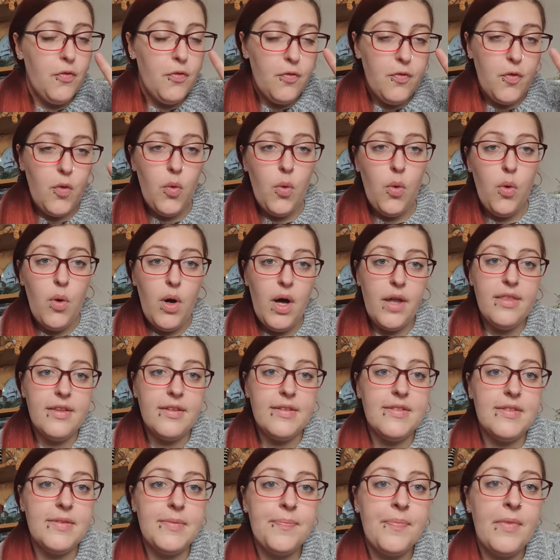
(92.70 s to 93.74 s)
4
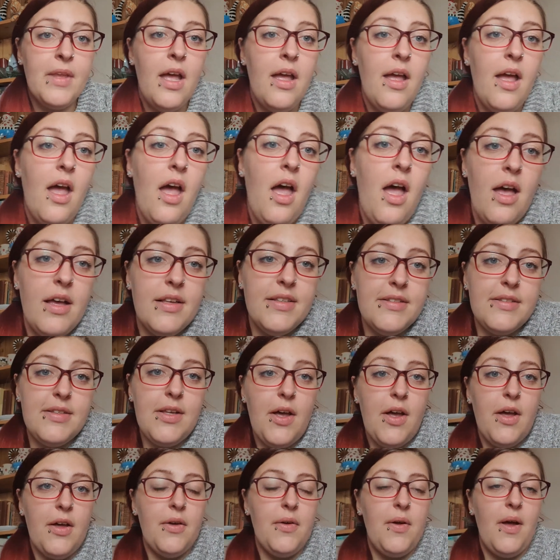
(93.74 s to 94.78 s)
others.
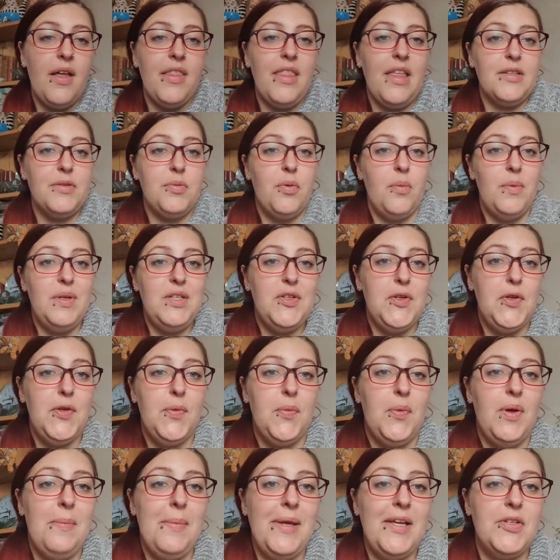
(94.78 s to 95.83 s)
So that's what we do.
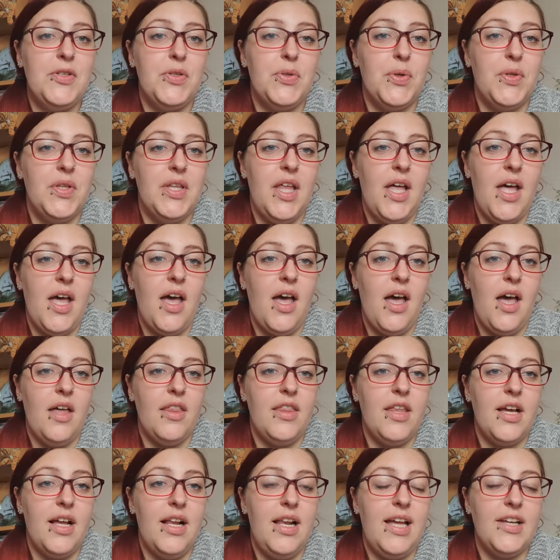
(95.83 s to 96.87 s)
We make sure that
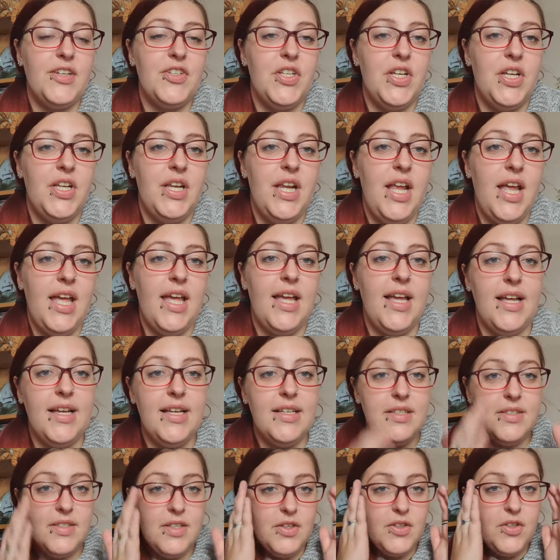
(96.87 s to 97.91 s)
the collection
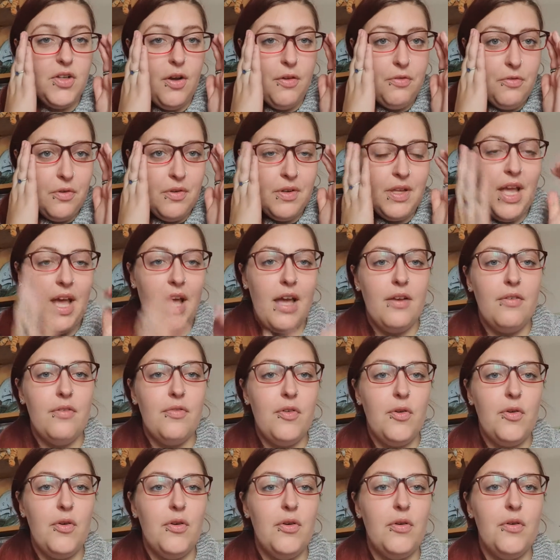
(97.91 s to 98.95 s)
is looked after and cared
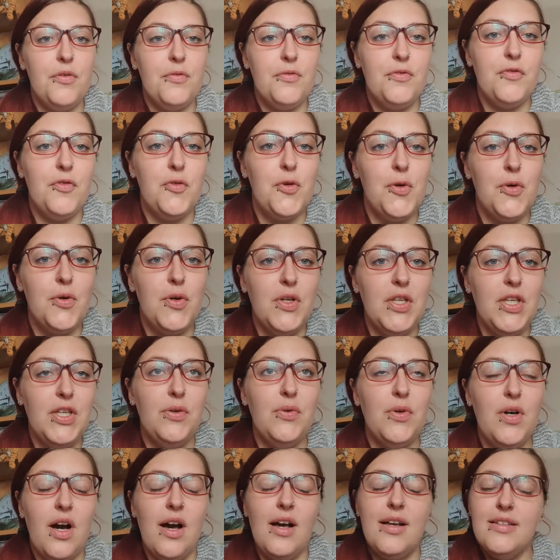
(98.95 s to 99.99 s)
for you
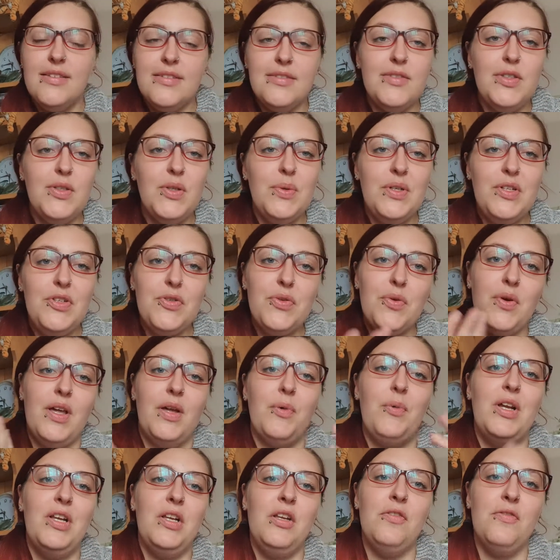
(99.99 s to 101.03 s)
guys to enjoy
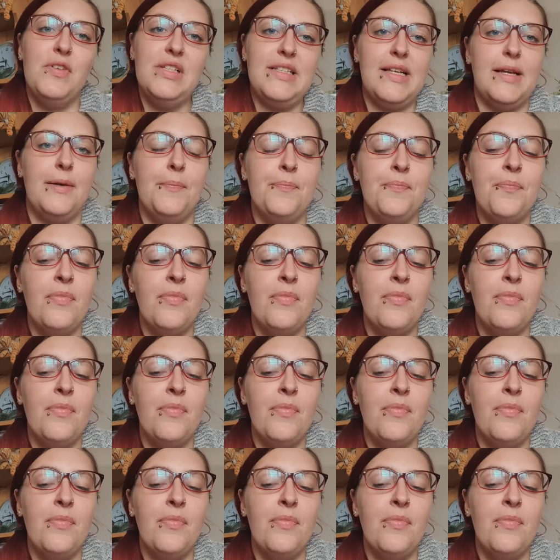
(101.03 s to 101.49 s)
when you visit.